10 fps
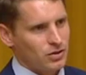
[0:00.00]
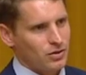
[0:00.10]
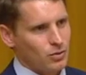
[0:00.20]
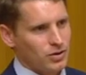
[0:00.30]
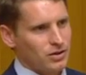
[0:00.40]

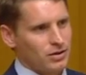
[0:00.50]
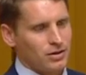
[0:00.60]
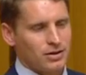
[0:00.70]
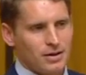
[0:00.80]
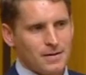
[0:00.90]

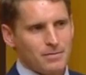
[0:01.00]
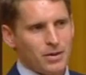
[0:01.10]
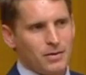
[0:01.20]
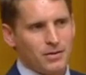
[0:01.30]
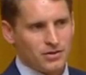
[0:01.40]

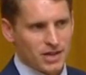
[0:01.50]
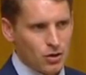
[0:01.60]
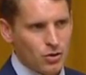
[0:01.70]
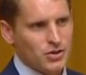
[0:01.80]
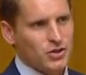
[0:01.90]
the
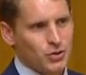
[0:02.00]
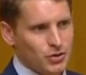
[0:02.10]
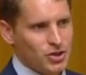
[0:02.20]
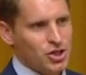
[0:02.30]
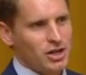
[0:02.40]
terrorists
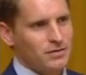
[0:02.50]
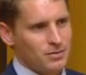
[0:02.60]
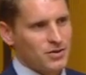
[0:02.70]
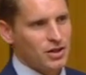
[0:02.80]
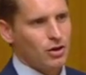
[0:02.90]
couldn't achieve
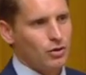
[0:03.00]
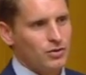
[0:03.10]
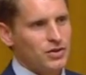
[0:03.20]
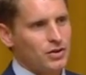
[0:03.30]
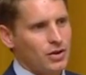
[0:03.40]

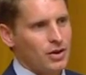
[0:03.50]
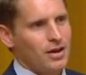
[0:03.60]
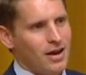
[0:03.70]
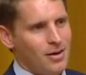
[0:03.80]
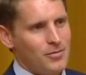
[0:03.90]
themselves,
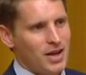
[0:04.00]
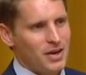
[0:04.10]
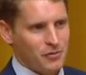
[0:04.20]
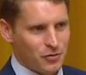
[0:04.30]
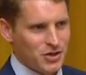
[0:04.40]

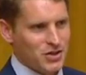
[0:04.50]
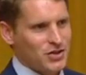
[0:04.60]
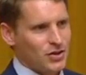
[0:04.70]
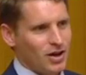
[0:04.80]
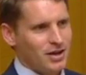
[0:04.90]
in a free
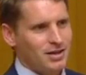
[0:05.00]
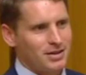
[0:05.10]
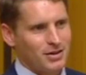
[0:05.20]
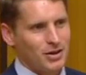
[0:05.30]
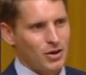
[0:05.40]

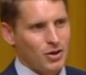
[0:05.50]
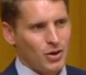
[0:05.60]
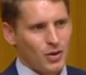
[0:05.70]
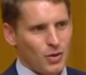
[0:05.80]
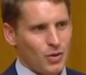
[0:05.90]
society,
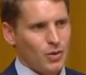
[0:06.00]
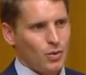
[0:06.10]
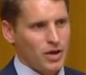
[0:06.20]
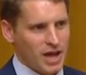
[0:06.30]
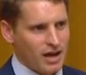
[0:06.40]

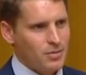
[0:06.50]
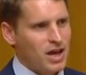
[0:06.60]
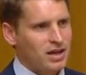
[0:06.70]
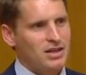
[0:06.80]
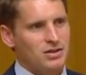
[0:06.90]
we had a
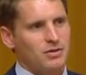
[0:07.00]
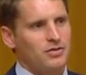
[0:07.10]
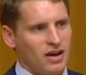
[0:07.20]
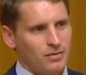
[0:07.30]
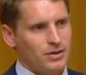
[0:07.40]
mechanism
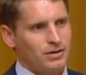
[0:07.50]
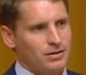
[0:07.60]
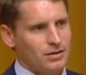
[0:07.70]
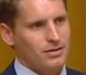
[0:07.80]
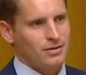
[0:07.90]
of government
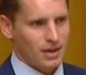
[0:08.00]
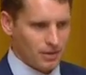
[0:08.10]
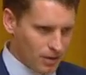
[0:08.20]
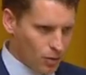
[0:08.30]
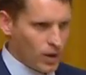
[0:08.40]

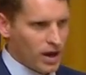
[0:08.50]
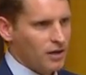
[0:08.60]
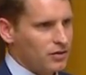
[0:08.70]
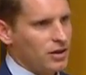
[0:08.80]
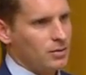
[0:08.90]
that went
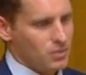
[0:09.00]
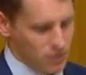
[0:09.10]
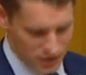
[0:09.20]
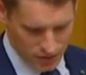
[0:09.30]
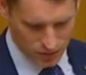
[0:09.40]
after him and
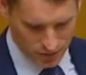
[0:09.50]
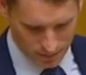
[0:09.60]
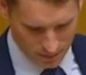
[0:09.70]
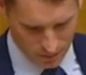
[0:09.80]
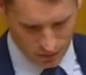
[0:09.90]
pursued him
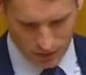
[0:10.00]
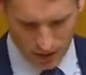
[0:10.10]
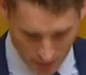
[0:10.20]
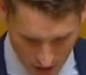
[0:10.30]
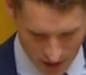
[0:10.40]
for
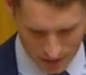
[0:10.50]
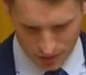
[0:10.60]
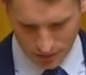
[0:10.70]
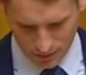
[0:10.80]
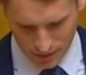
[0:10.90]
another
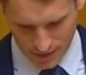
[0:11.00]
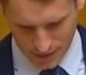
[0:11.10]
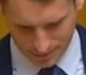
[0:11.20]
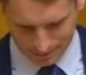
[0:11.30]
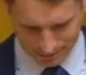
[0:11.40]
cartoon of his,